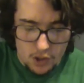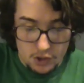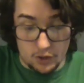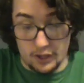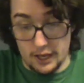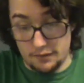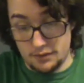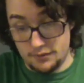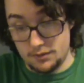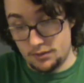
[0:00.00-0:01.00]
Shortly
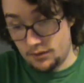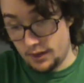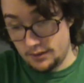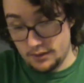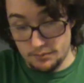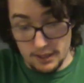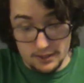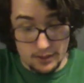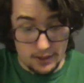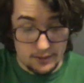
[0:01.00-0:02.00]
after Fizz was granted his
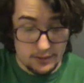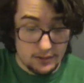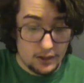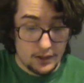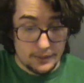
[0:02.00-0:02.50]
magic license,